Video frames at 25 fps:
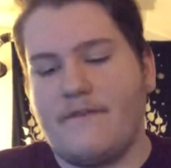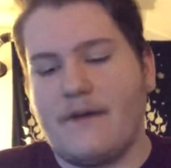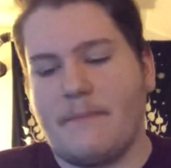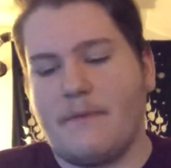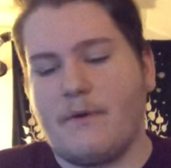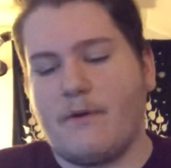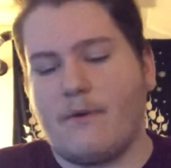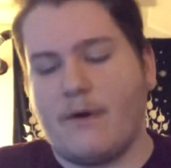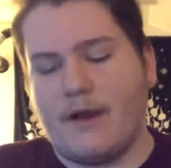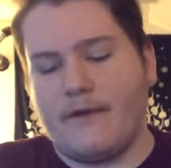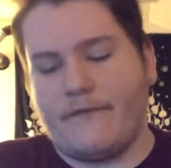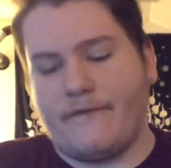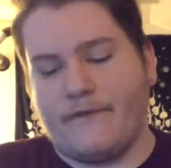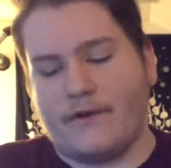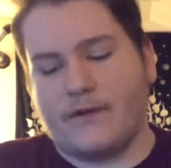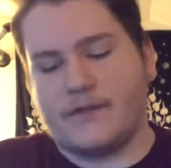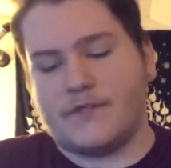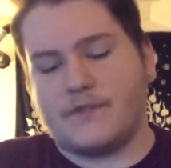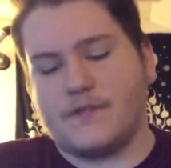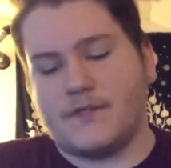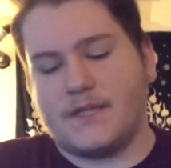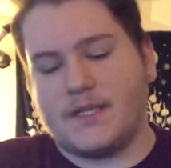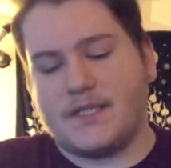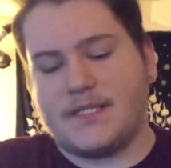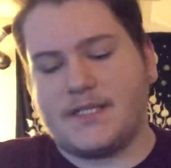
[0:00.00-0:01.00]
February
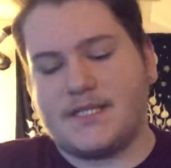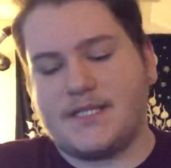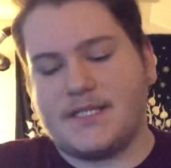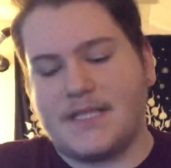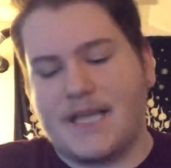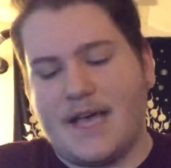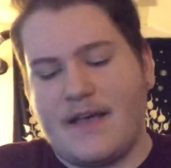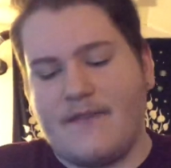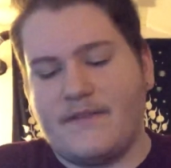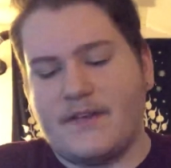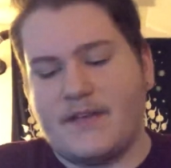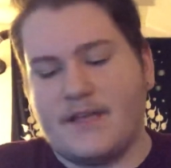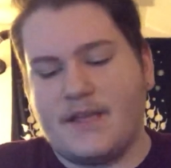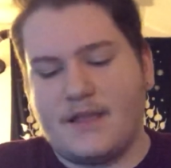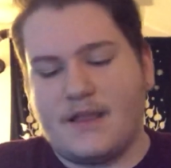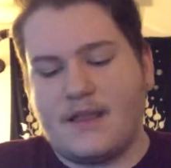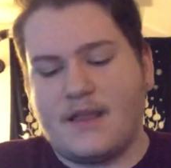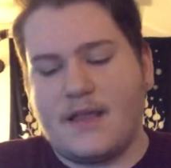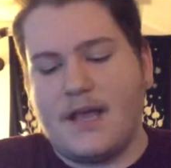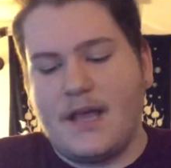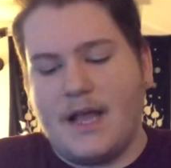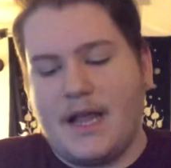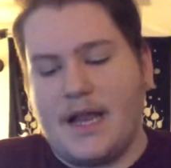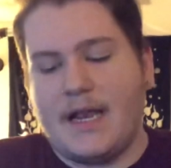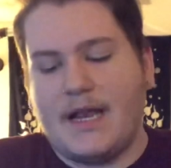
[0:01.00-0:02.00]
first to the
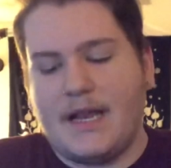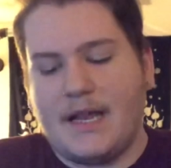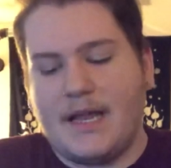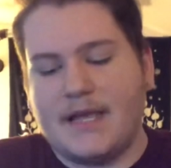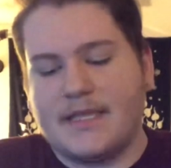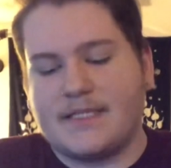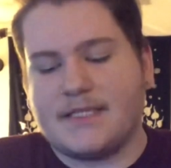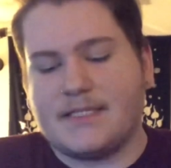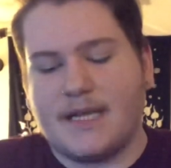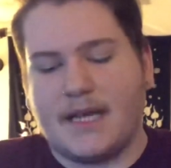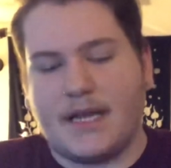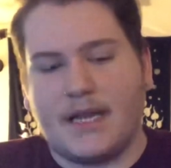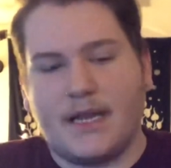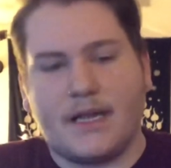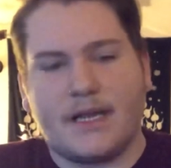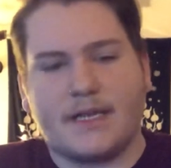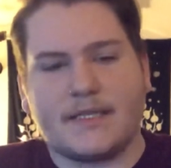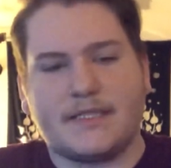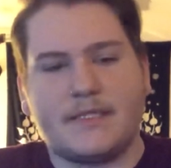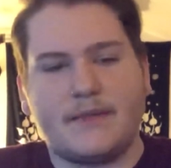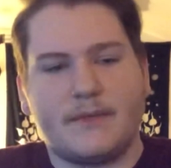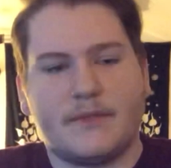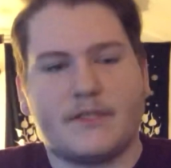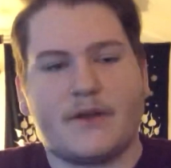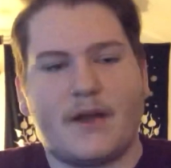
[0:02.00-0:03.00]
seventh. Let's take a look
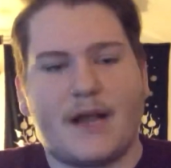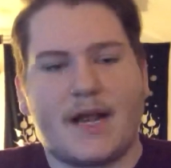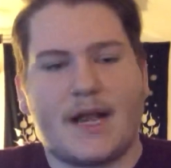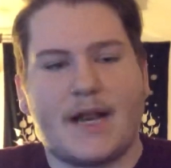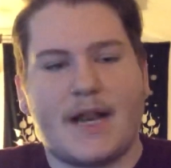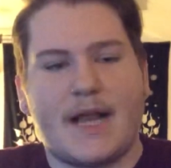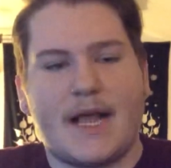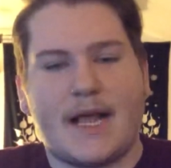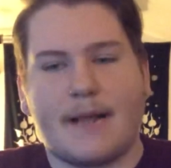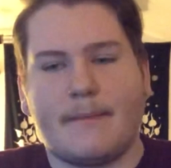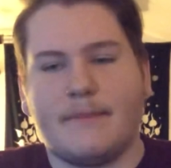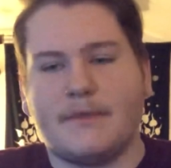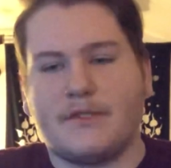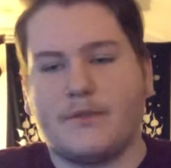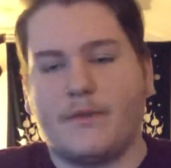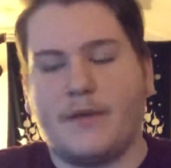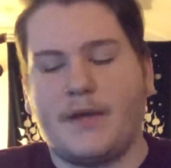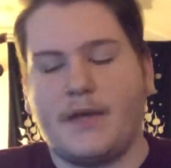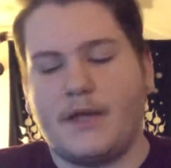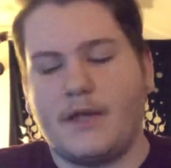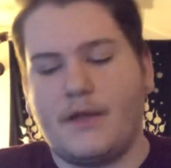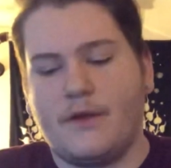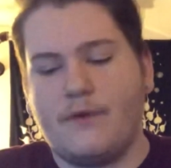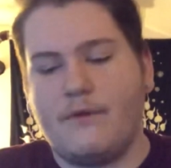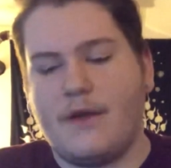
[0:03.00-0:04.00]
and see what's crack-a-lackin'
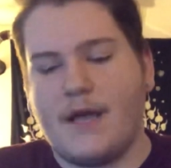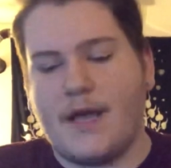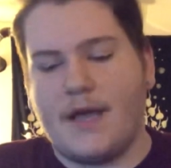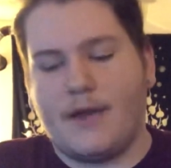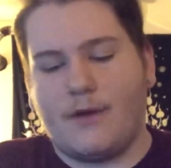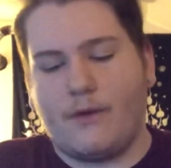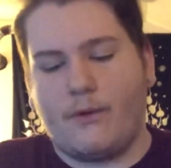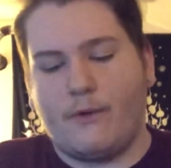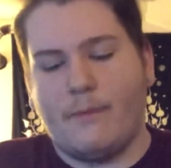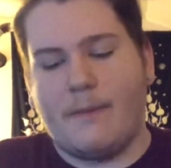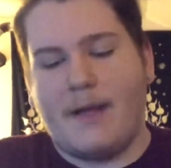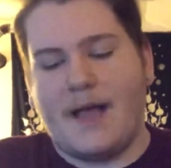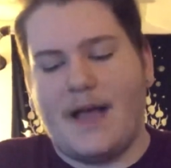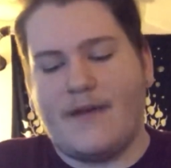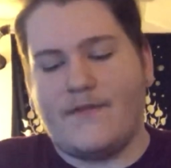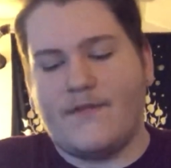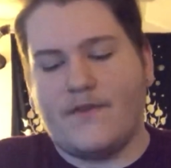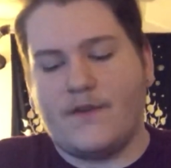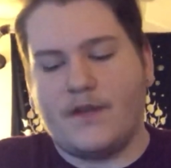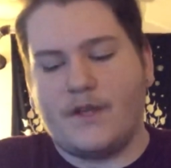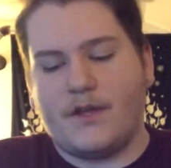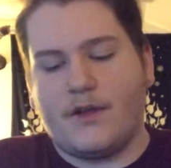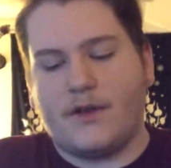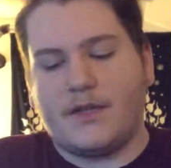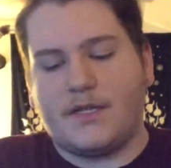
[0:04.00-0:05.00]
between you and
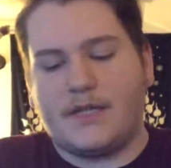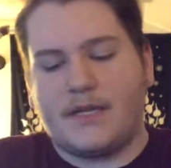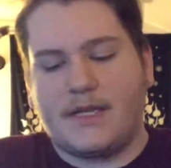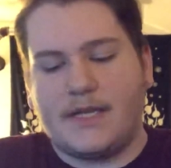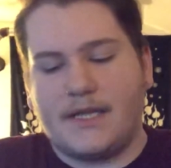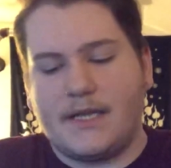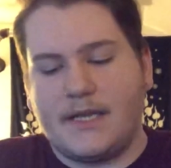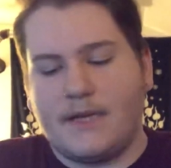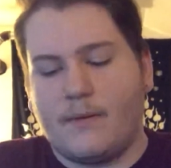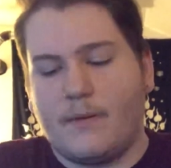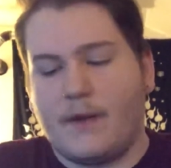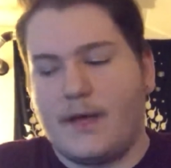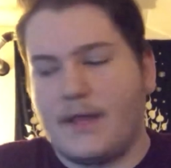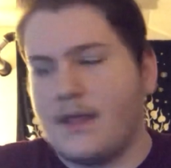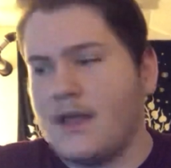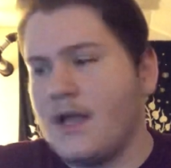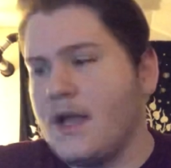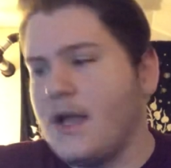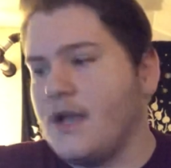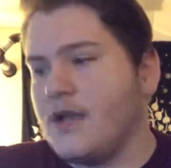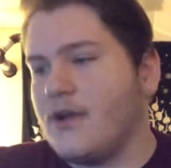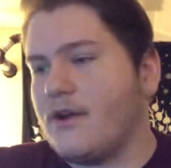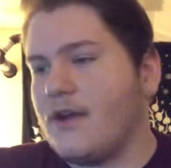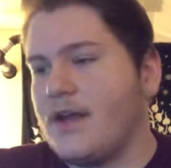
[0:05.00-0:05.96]
whomever you're dealing with.